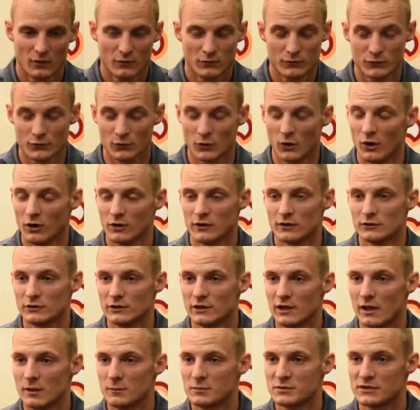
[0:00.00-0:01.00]
through all the
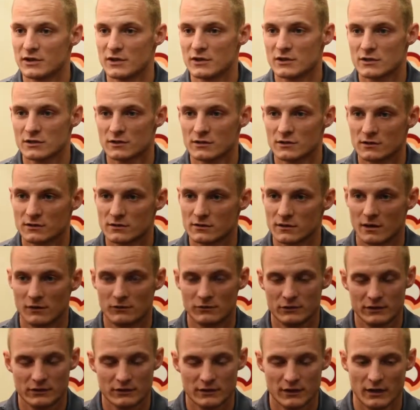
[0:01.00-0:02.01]
rehab sessions
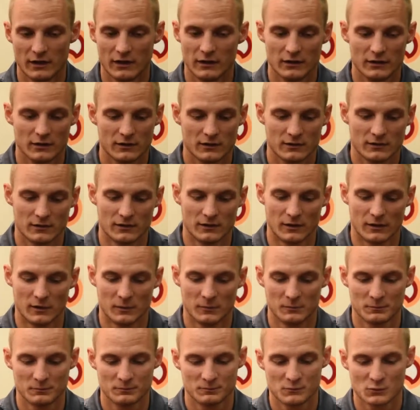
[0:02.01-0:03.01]
every day.
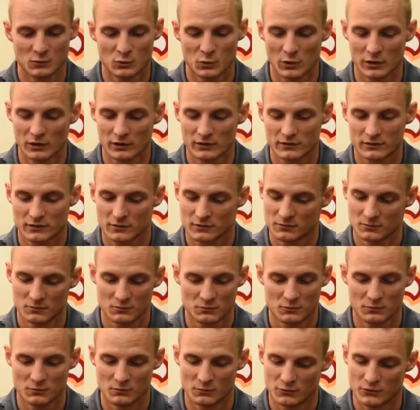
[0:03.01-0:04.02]
Worked
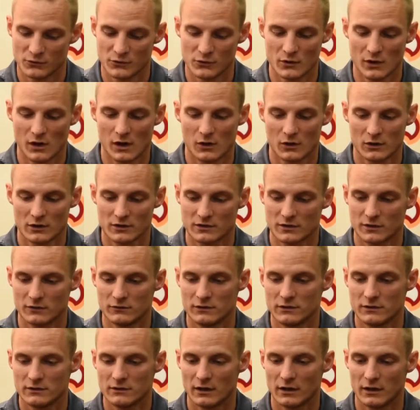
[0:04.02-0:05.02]
a few hours
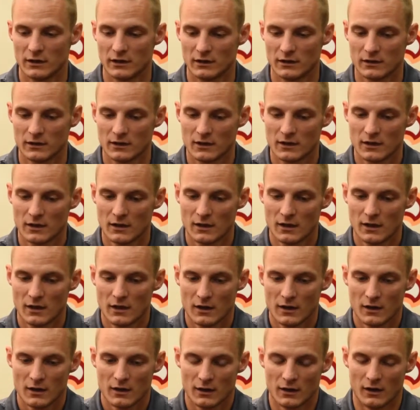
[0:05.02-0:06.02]
every day,
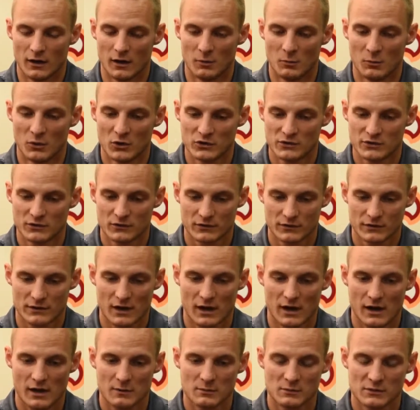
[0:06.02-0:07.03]
most of the
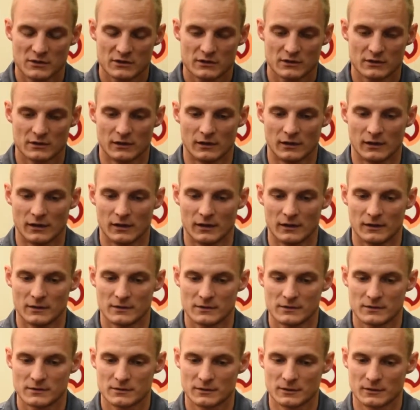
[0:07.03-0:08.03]
times,
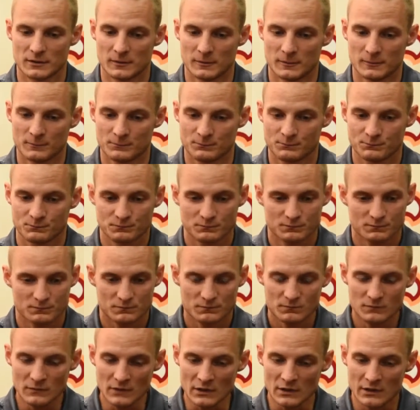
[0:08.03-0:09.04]
and
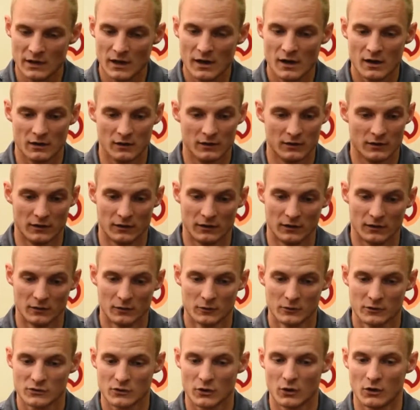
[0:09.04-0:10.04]
it
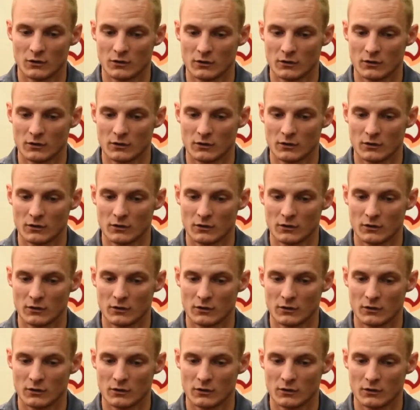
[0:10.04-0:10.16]
was